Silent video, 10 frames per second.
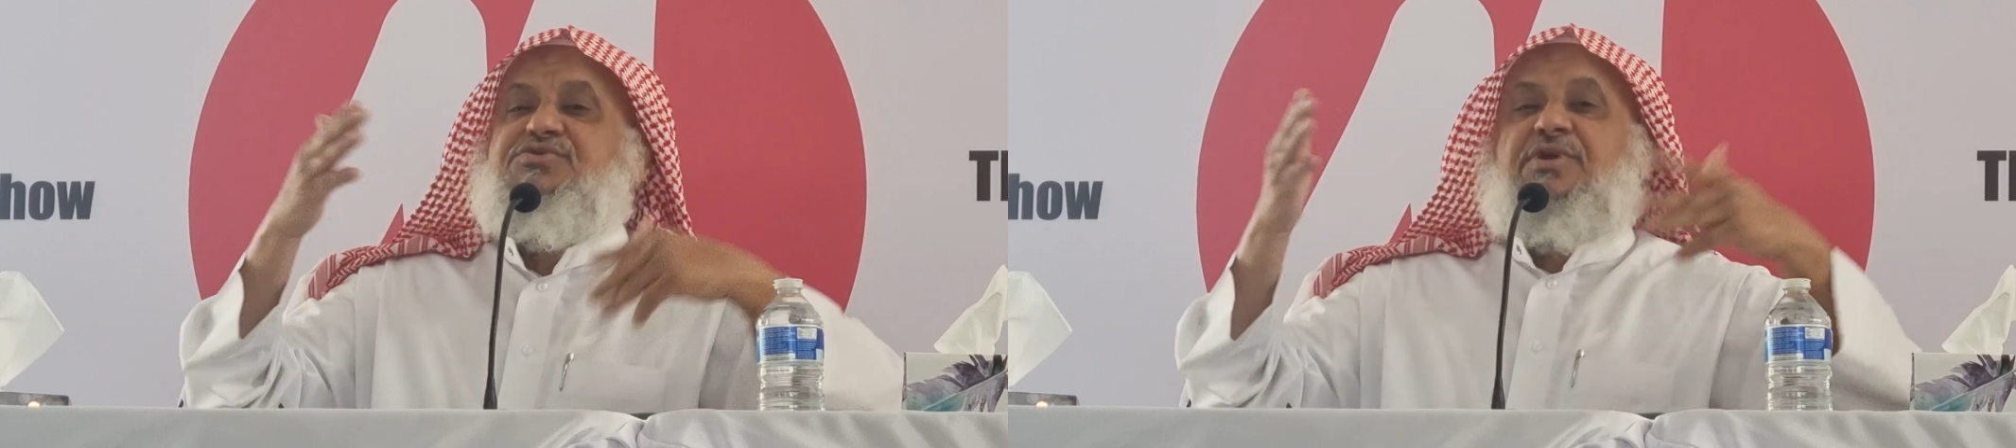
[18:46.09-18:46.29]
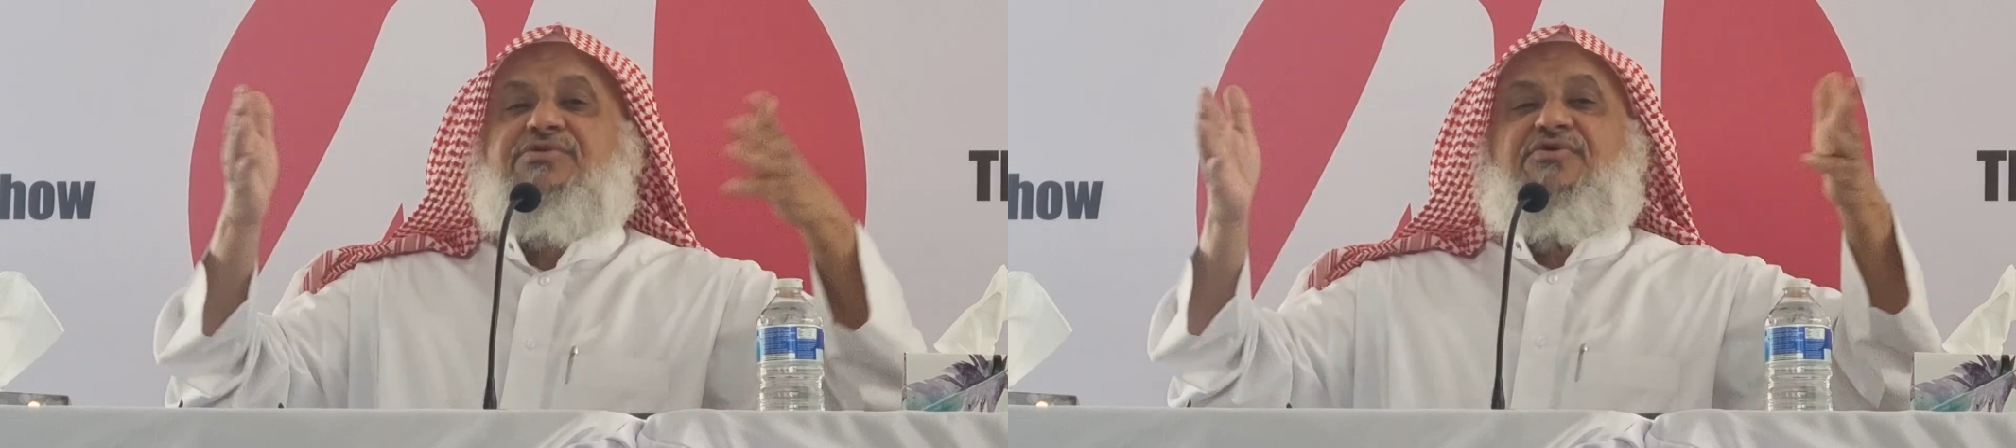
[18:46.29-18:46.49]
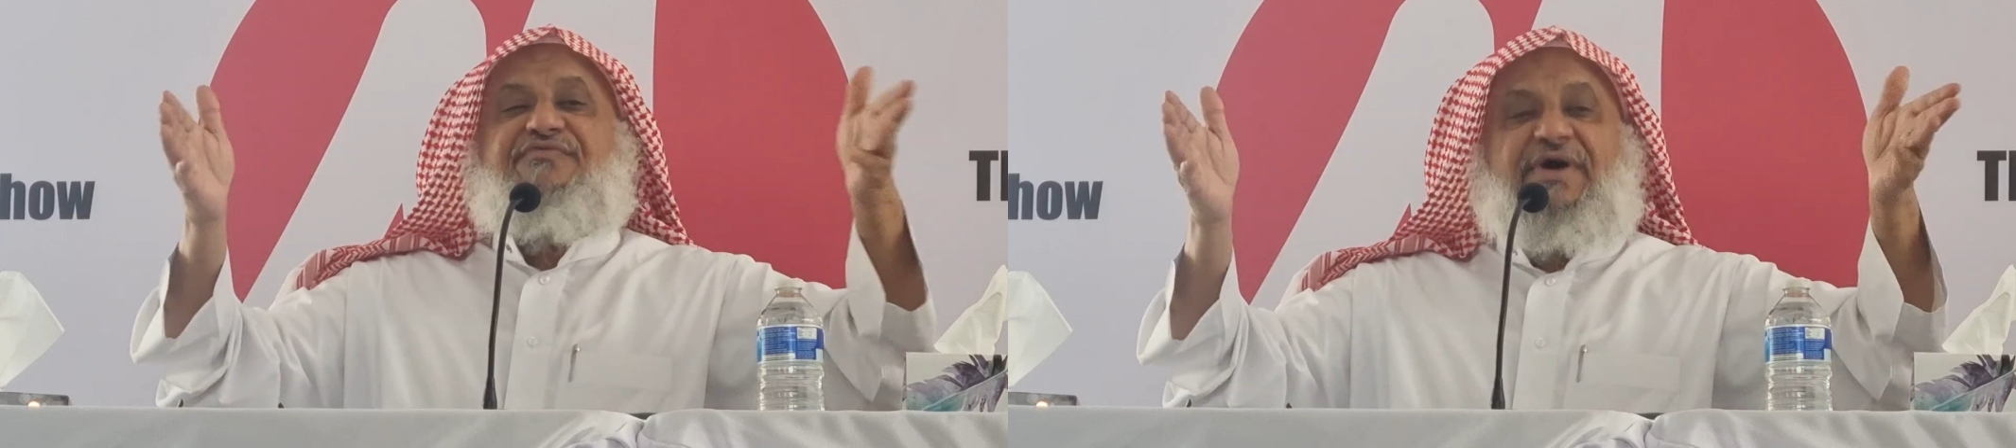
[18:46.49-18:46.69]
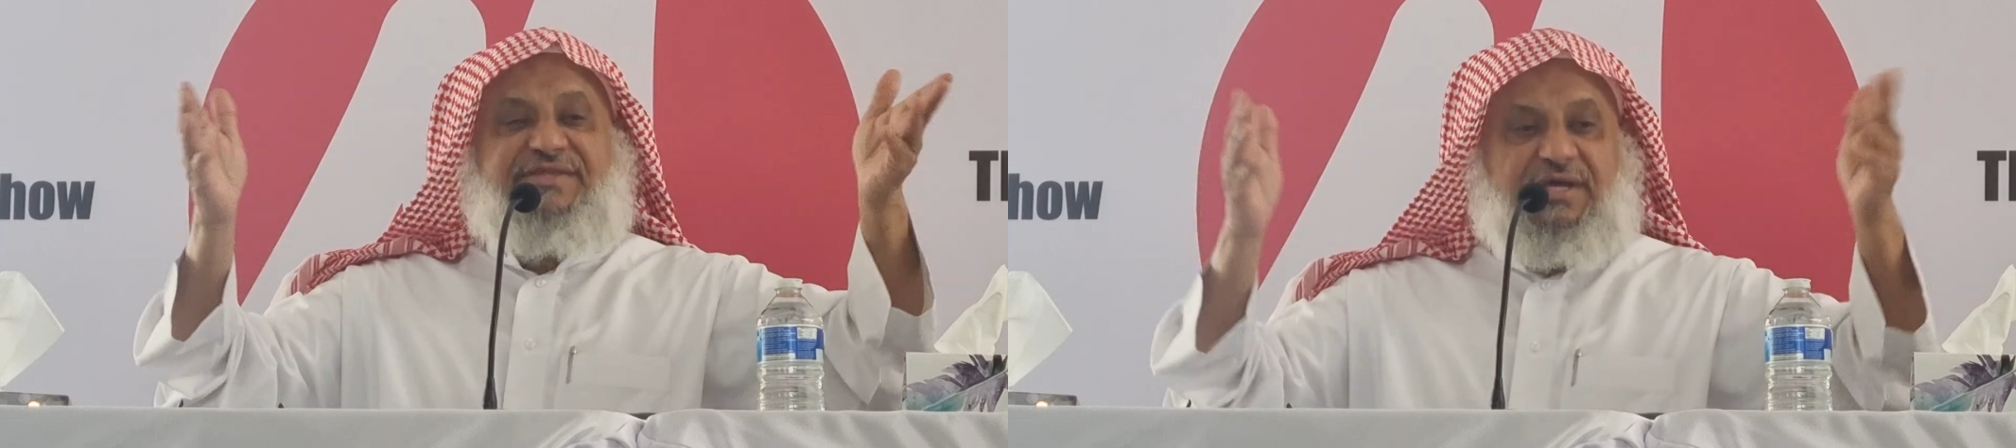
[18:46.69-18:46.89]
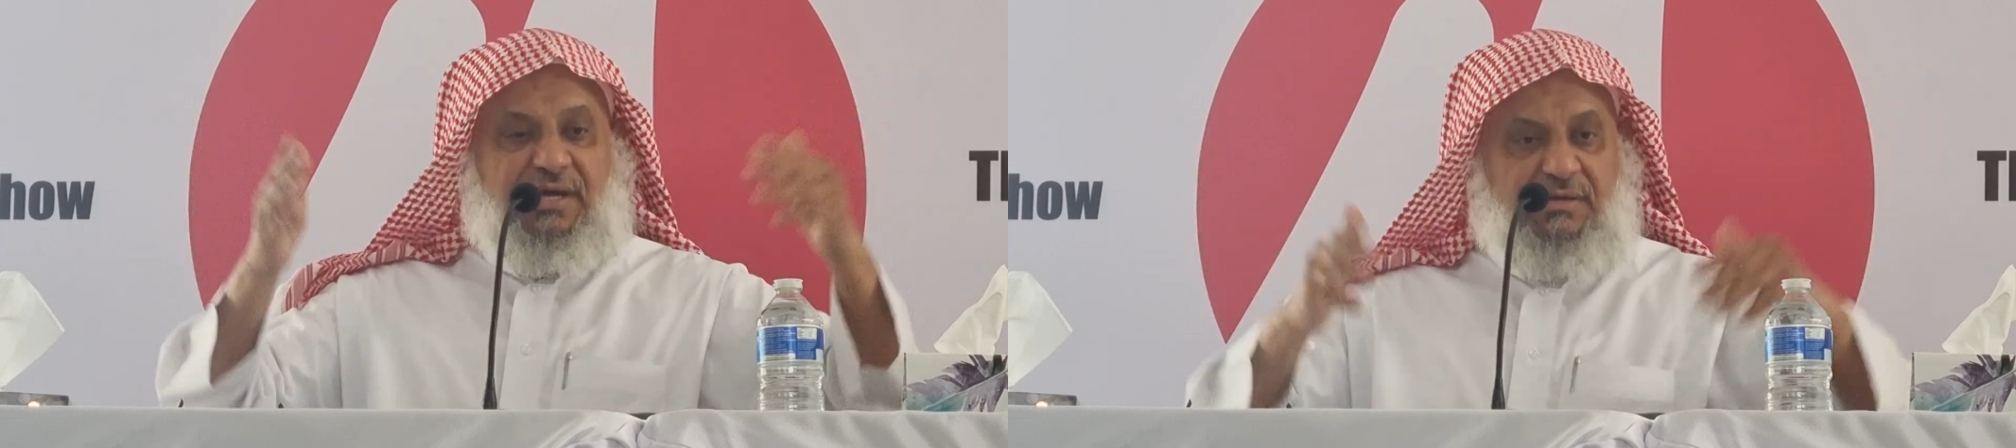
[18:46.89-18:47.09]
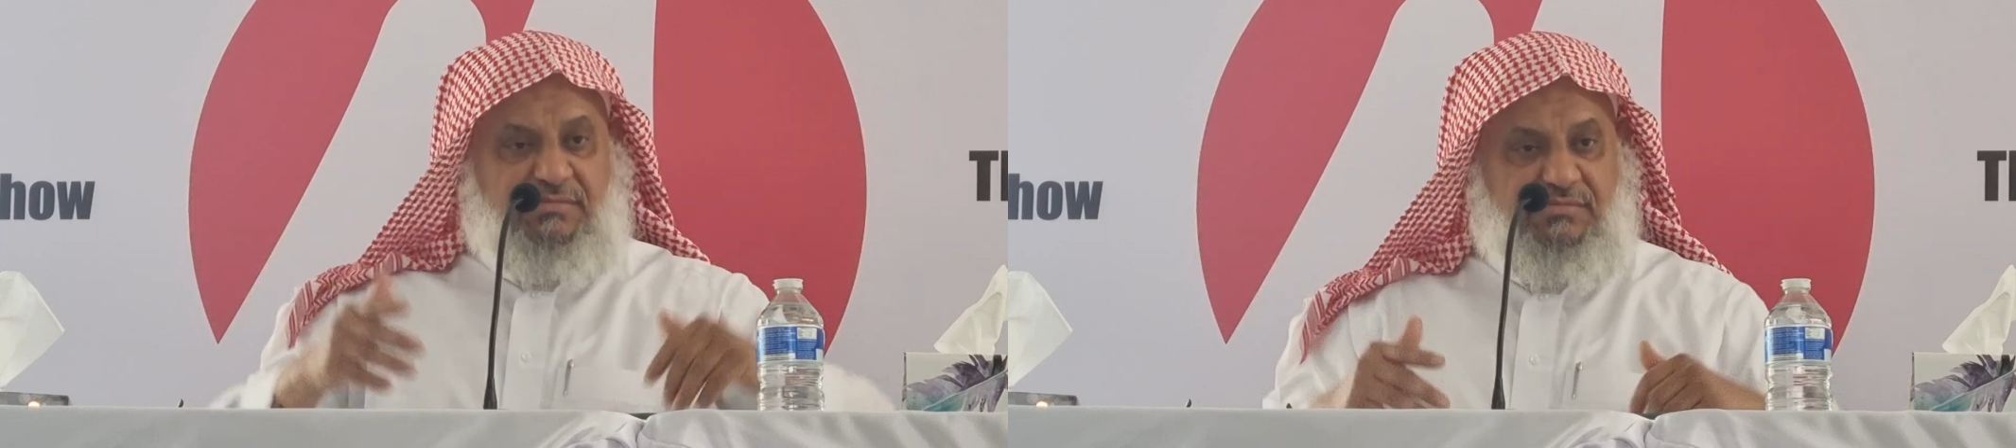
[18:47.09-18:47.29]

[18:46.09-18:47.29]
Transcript: Surah Al-Fatiha.